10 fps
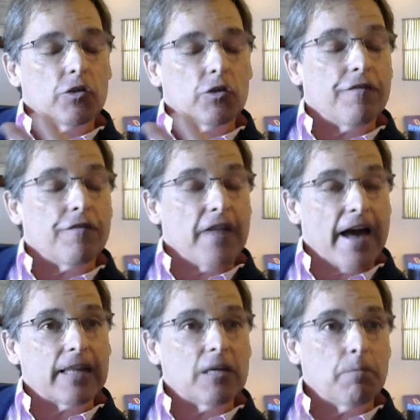
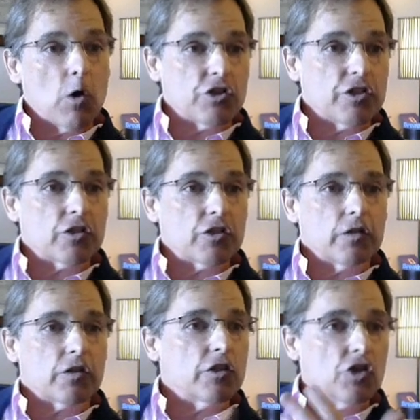affect the emotions,
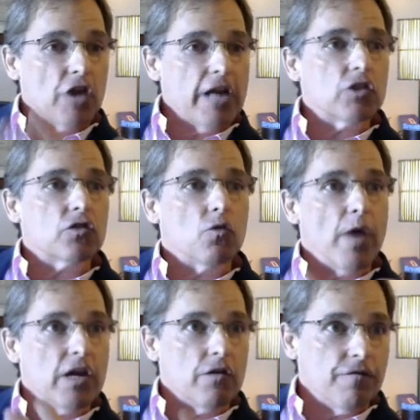to change the
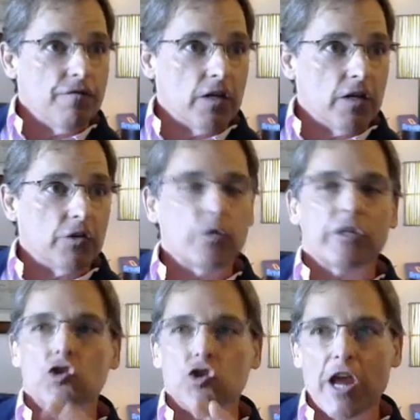way you feel. You can
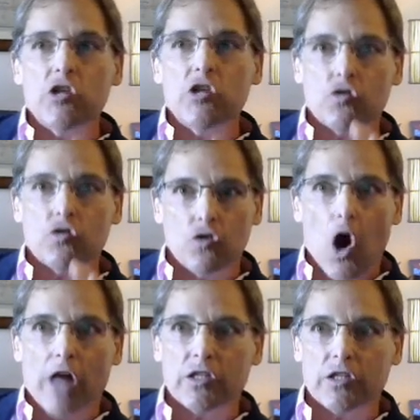change your
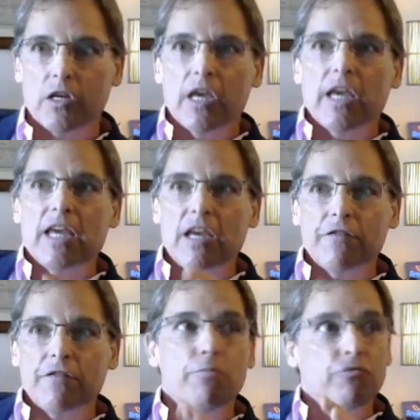thoughts if
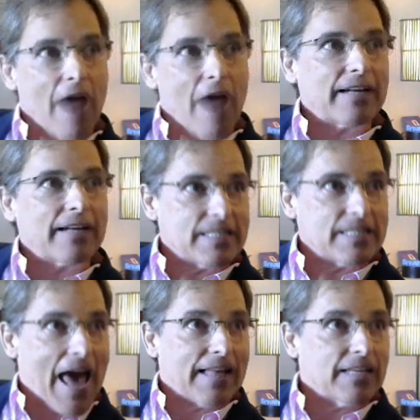you practice
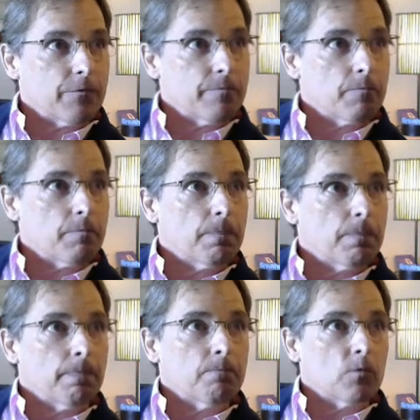that.
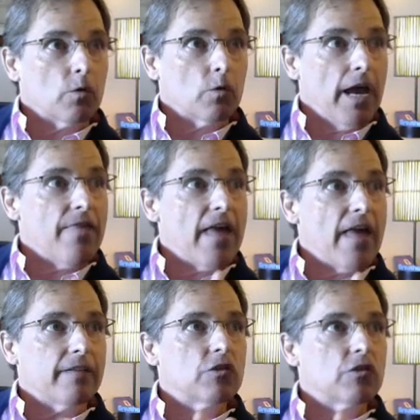Okay, and that
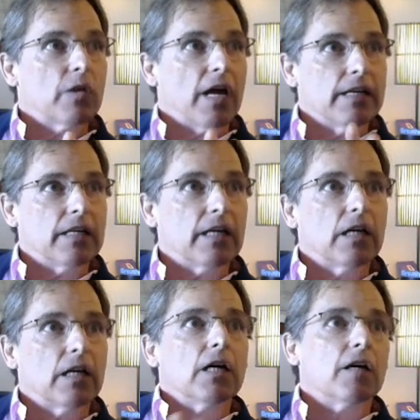gives you an idea
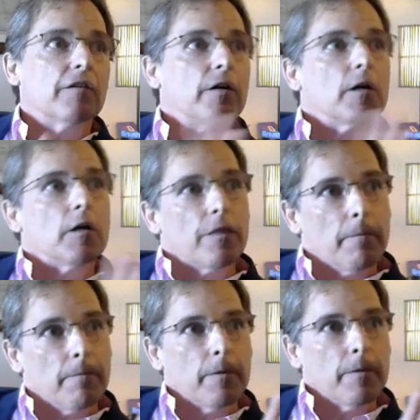of
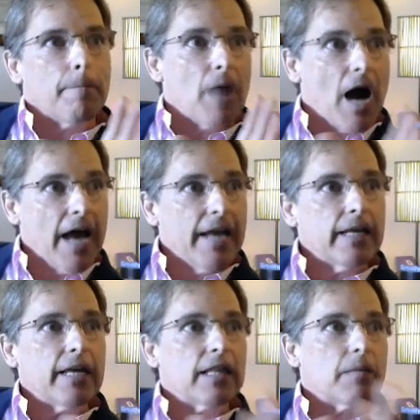the mind
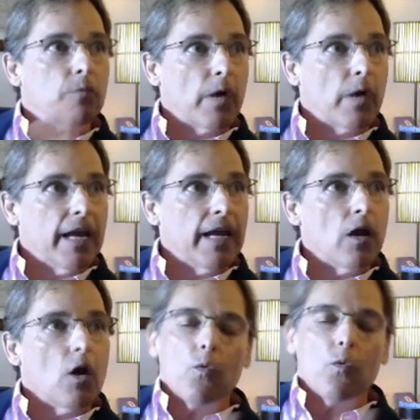and the brain.
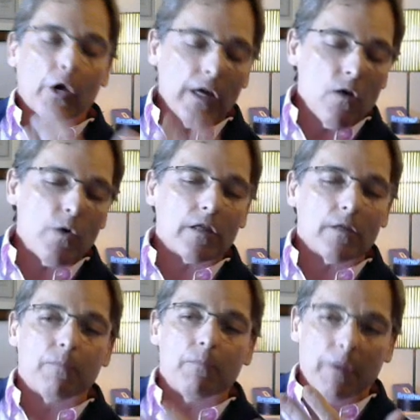Working with
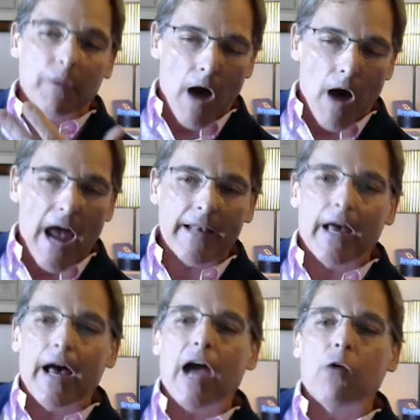the mind,
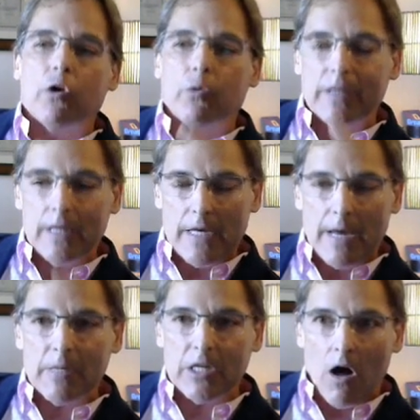I work with
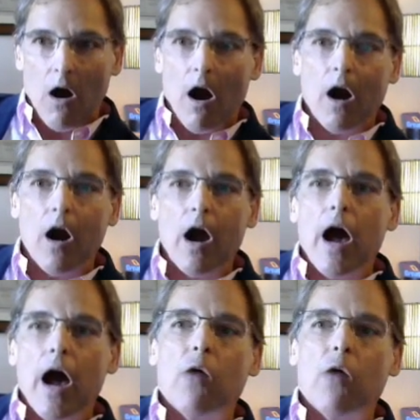EMDR,
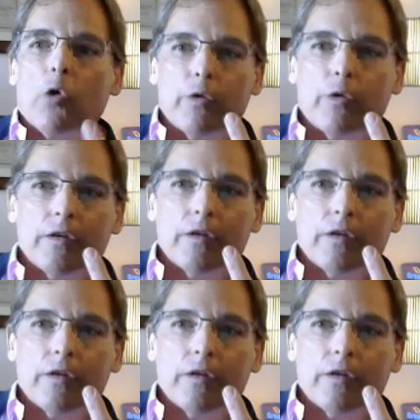I work with